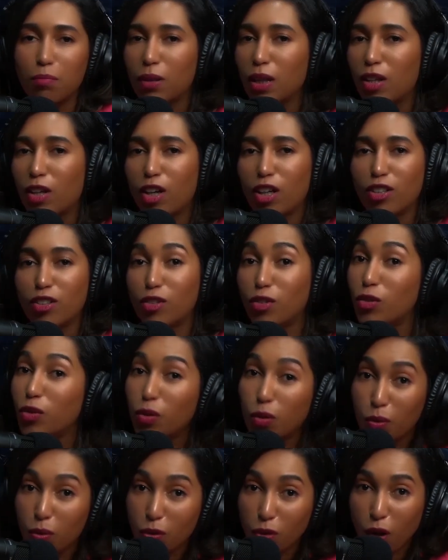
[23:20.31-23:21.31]
because
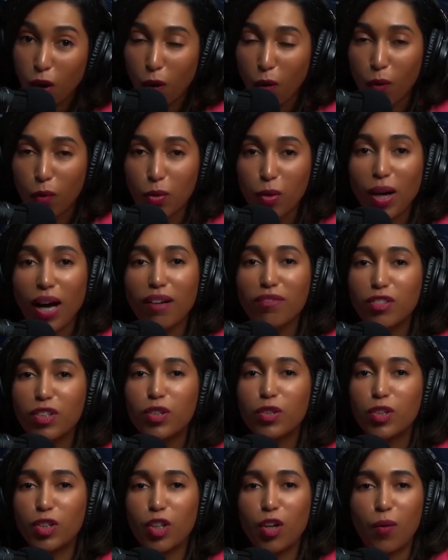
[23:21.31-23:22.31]
you have
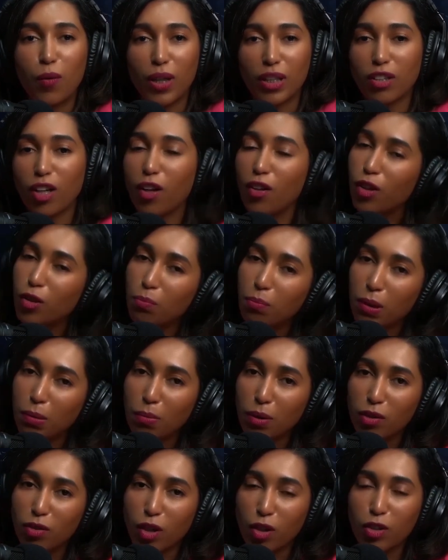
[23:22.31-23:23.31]
to show it. Other
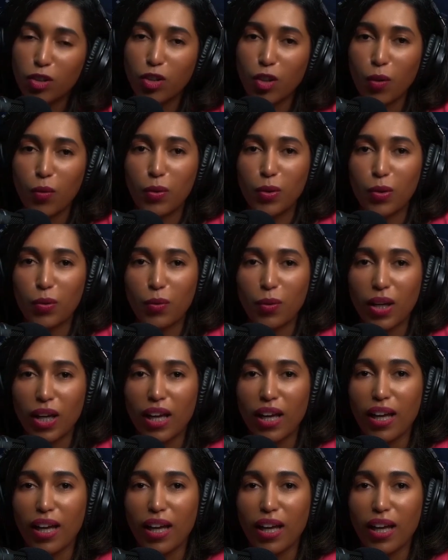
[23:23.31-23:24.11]
people don't know you.